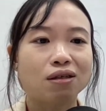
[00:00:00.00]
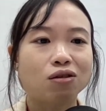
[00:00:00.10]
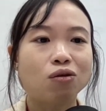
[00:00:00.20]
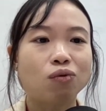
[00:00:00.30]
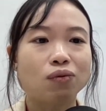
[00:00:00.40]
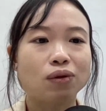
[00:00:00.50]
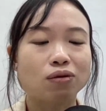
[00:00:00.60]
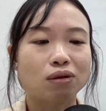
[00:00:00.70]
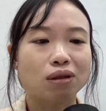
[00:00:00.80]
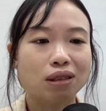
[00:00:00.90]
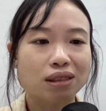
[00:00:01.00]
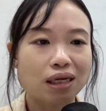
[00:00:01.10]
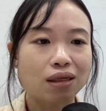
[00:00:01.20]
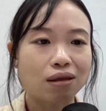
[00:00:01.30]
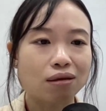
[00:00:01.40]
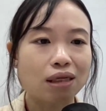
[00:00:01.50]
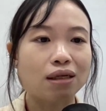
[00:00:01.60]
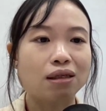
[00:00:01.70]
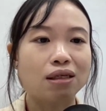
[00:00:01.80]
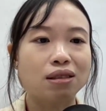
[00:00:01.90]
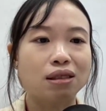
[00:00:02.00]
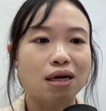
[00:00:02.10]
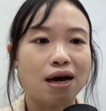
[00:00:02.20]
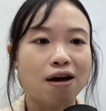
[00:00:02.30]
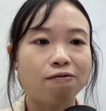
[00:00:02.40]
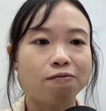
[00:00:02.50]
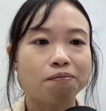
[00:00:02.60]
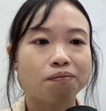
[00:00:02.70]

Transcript: So we will say take this DF